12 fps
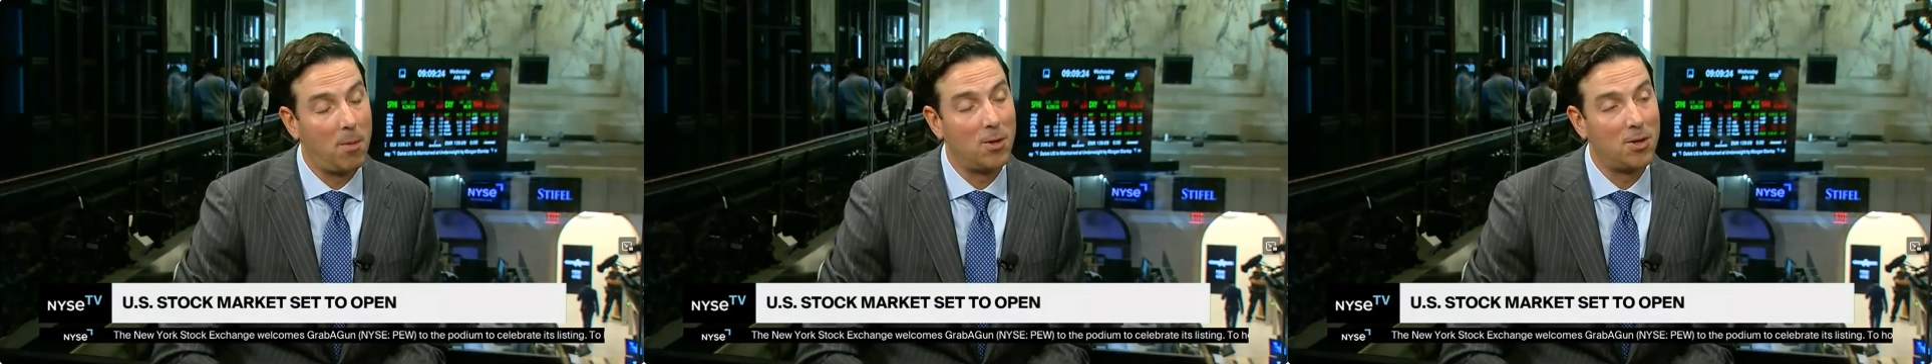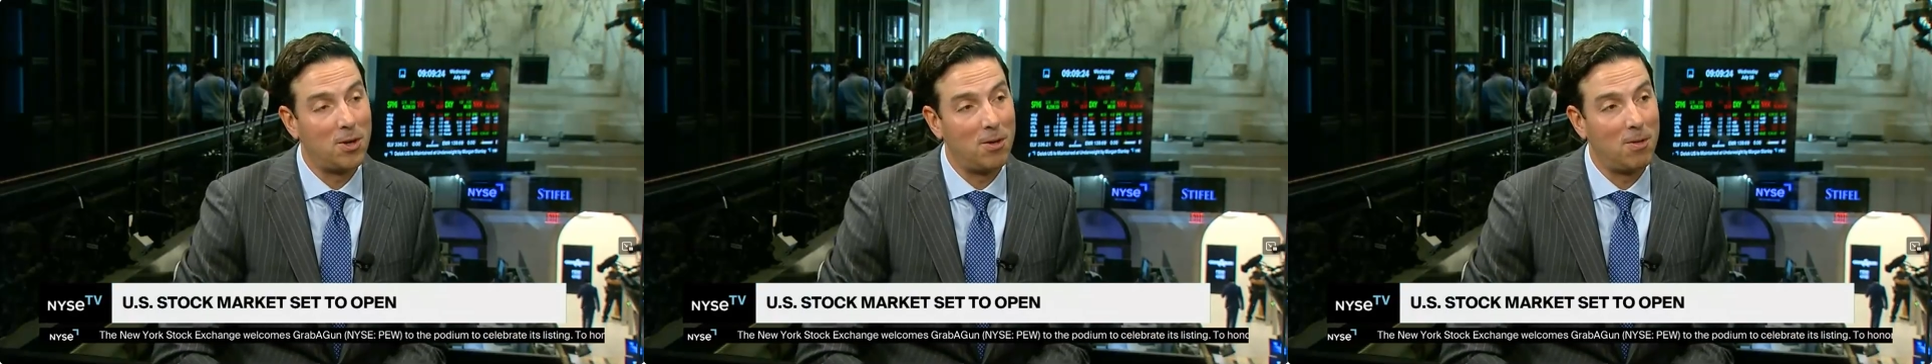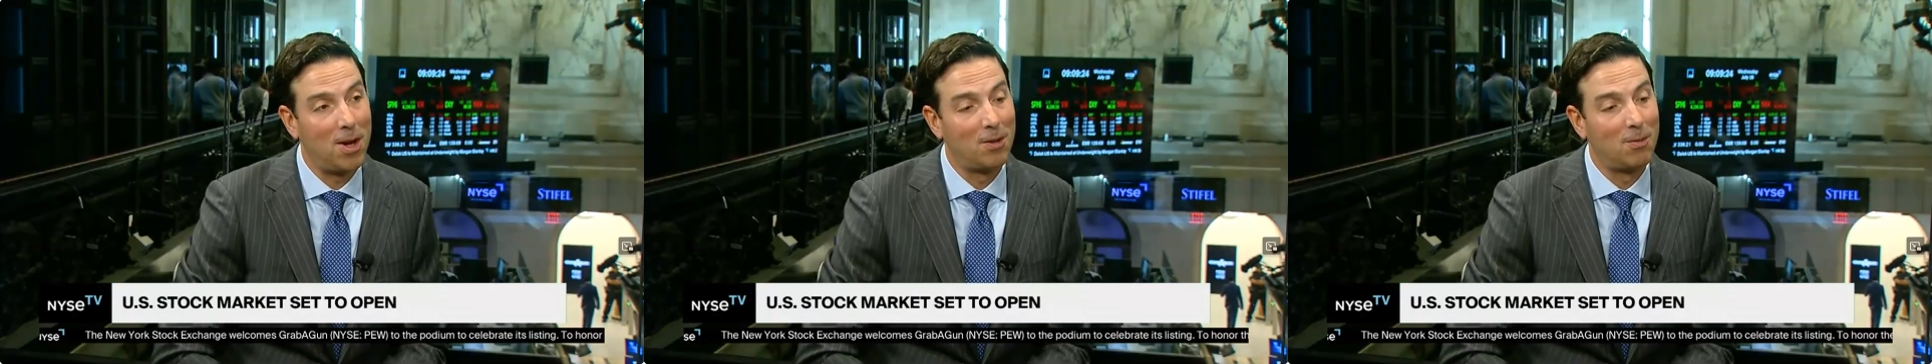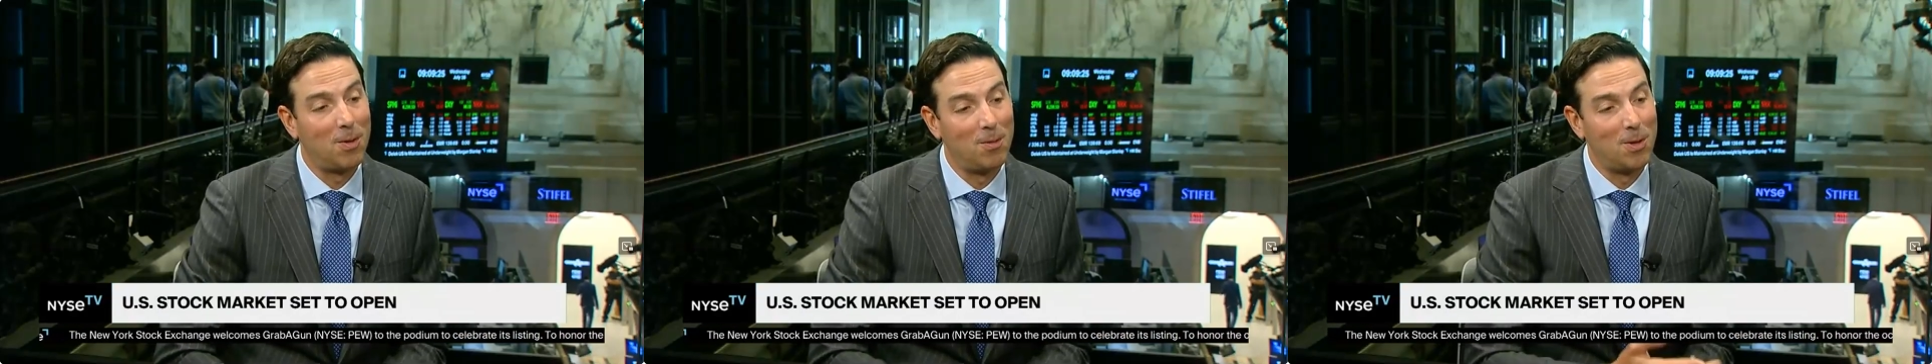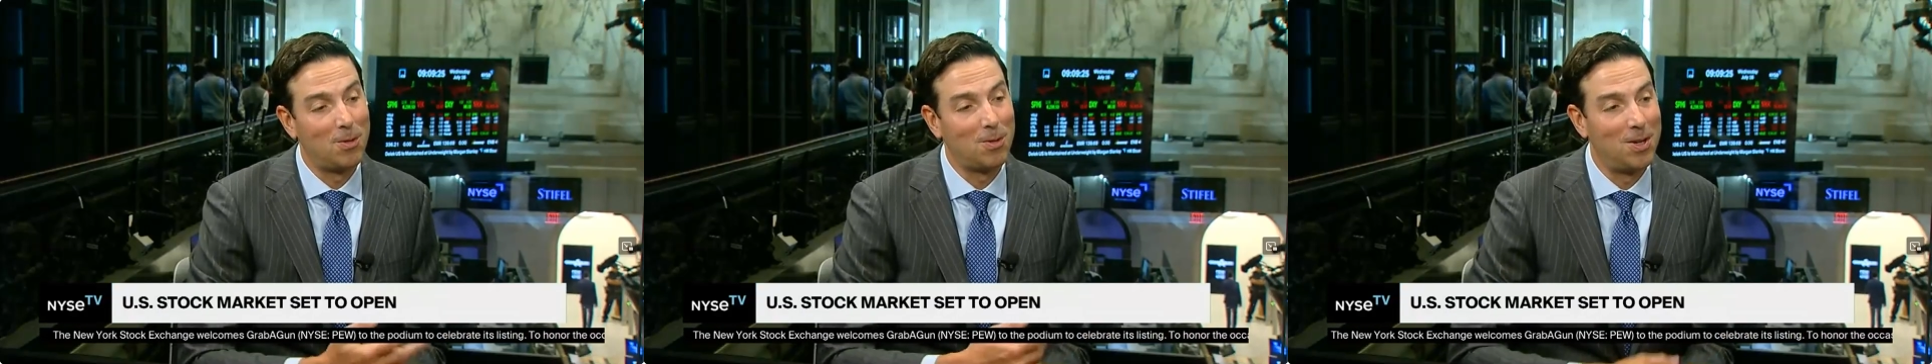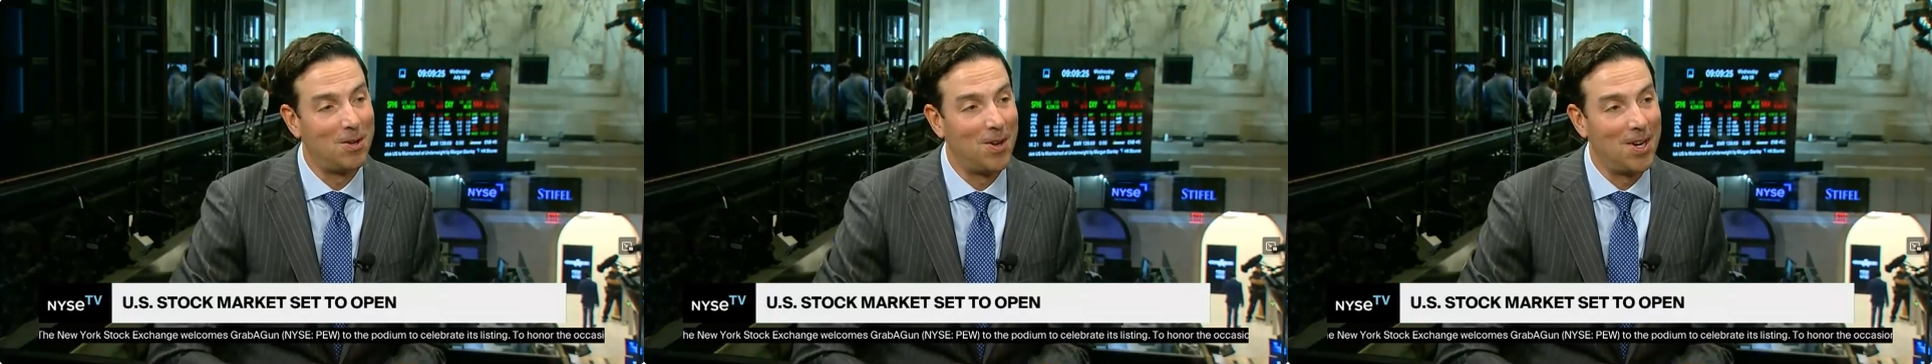more turnarounds. Which
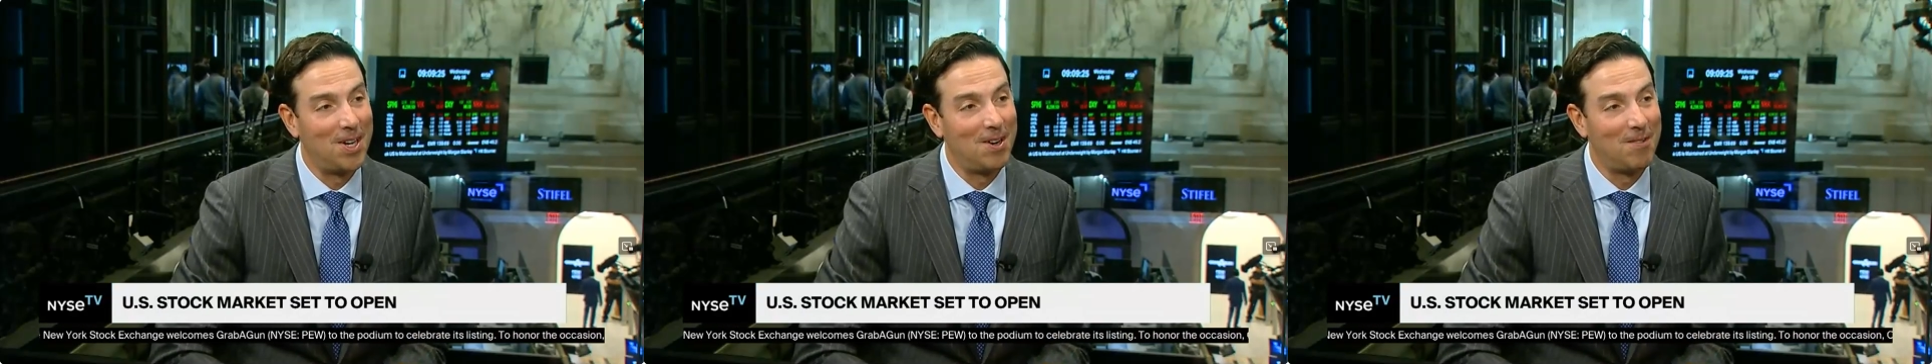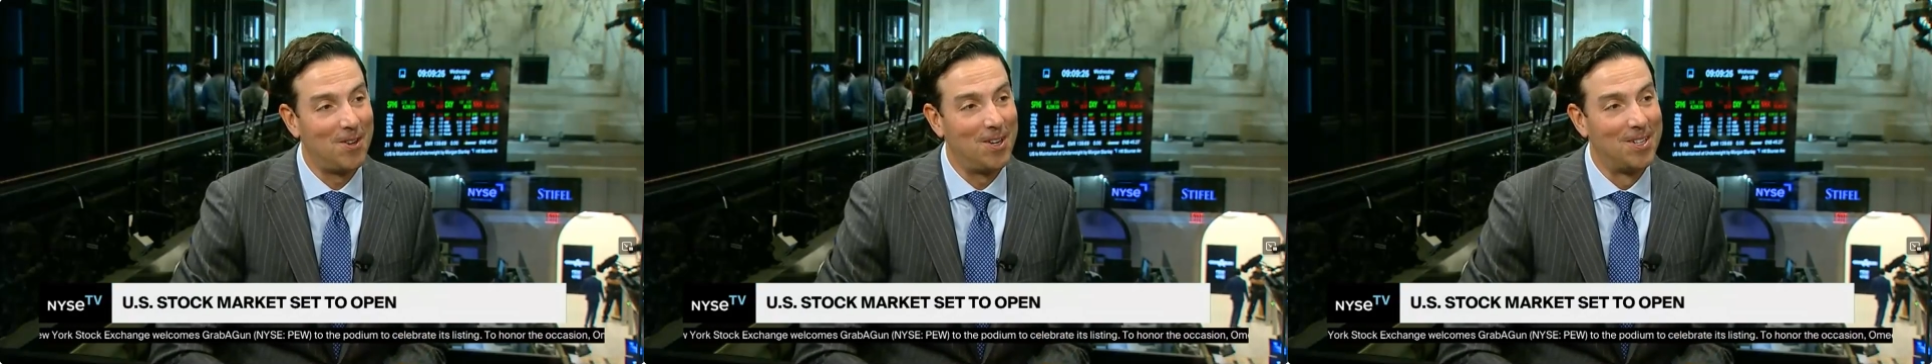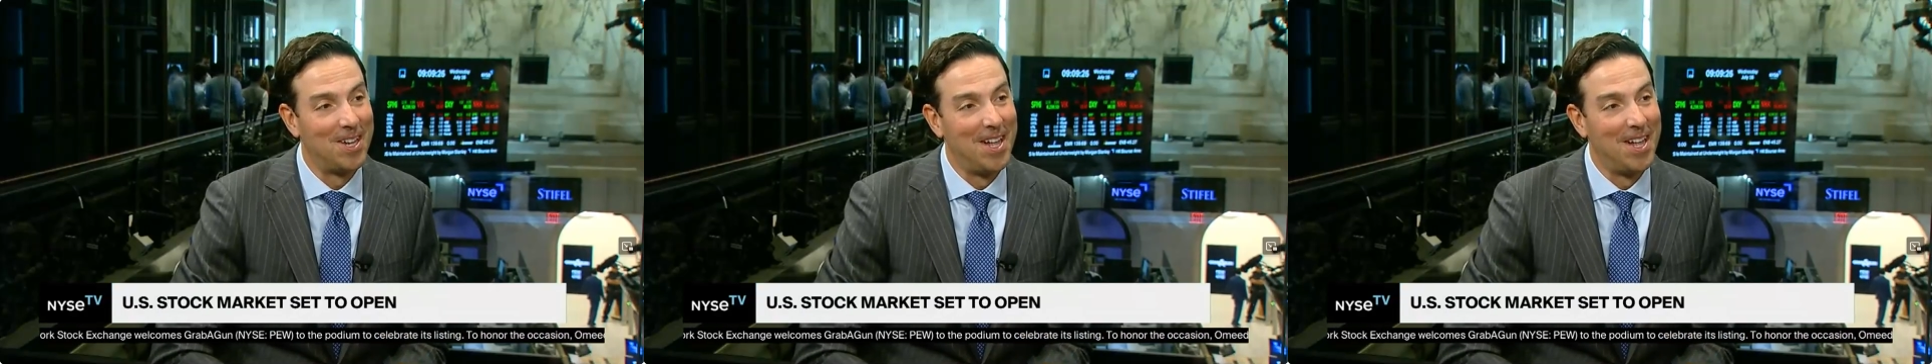one do you want to hear first?